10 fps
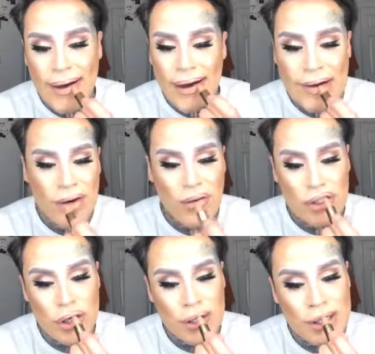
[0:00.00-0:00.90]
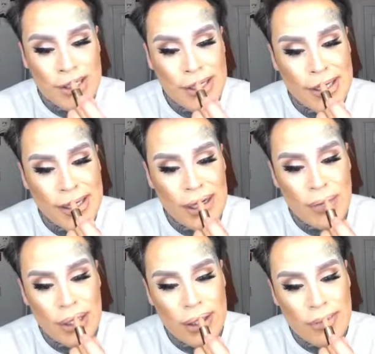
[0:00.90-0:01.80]
I overdraw the shit out
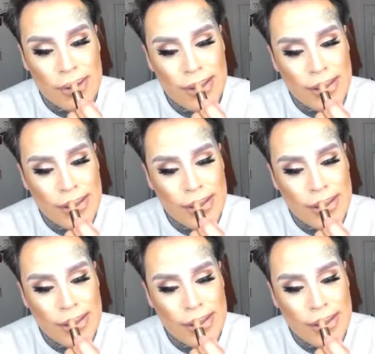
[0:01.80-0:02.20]
of my lips.